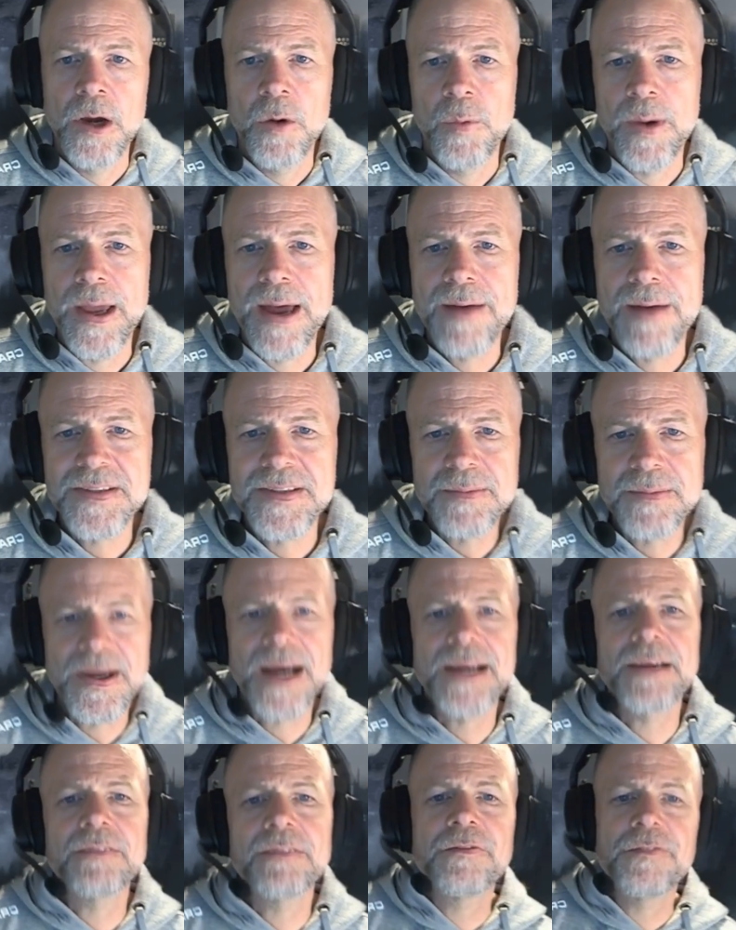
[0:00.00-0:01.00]
We have some
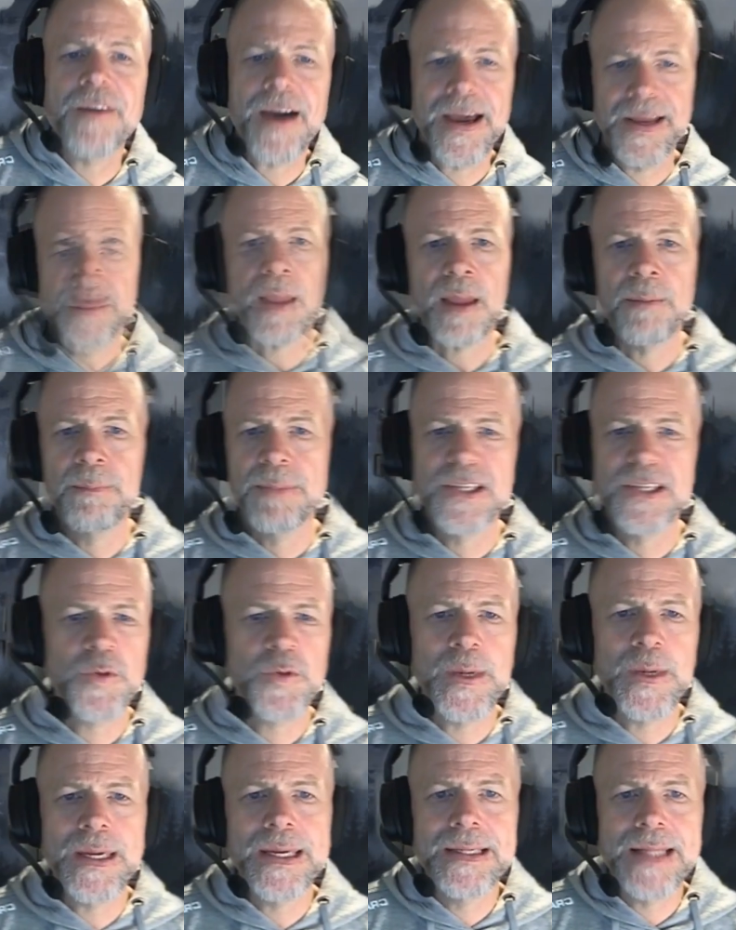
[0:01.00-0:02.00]
kind of fight
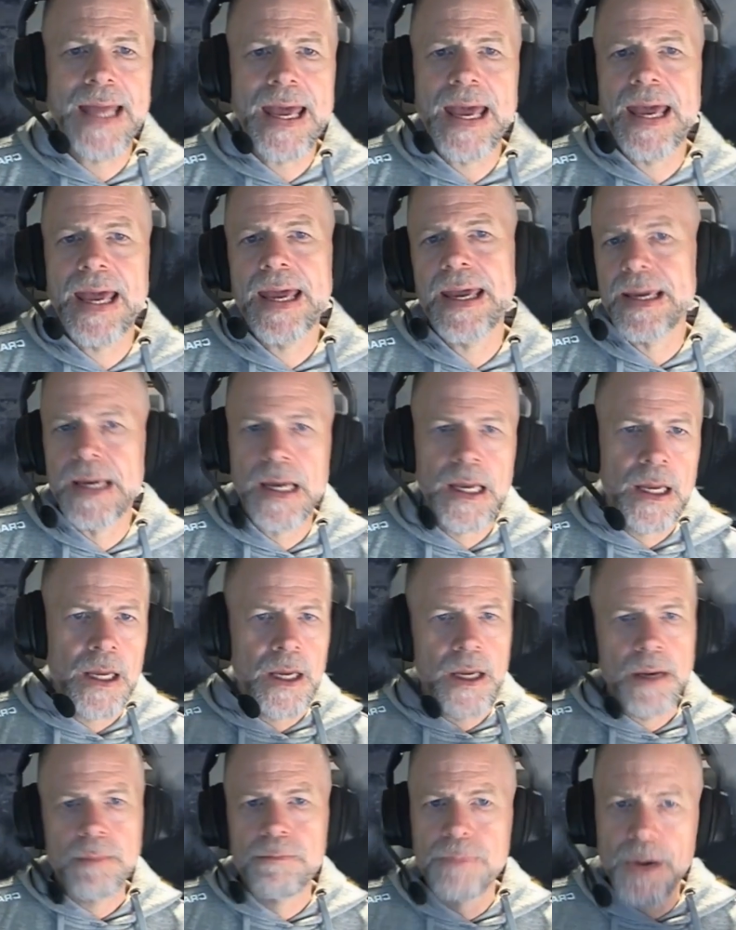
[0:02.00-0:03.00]
between a
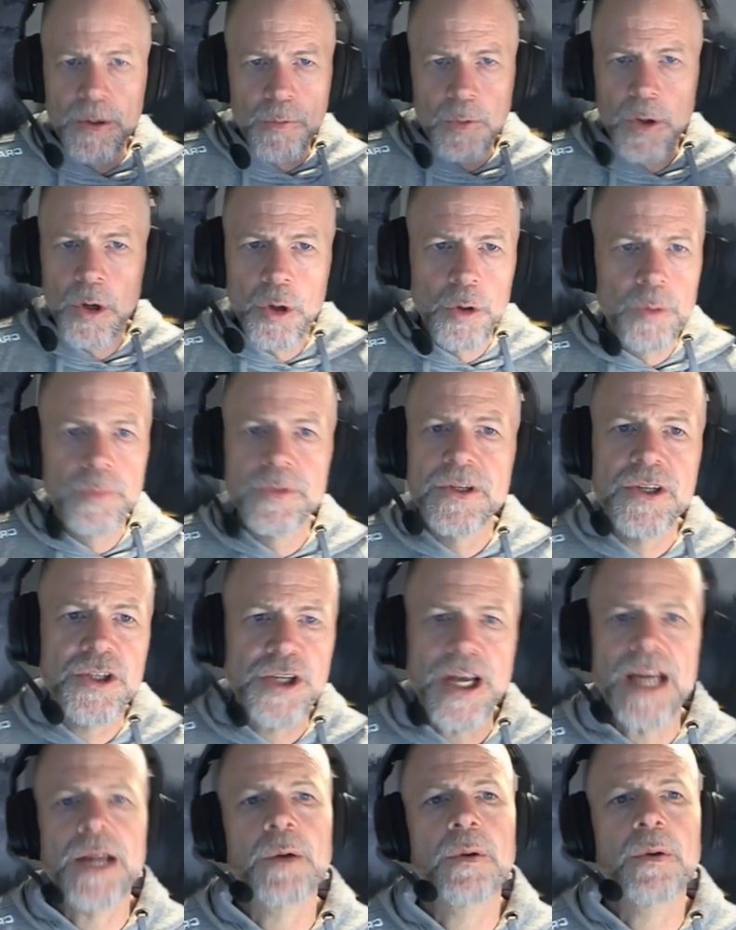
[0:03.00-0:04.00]
berobed shadowy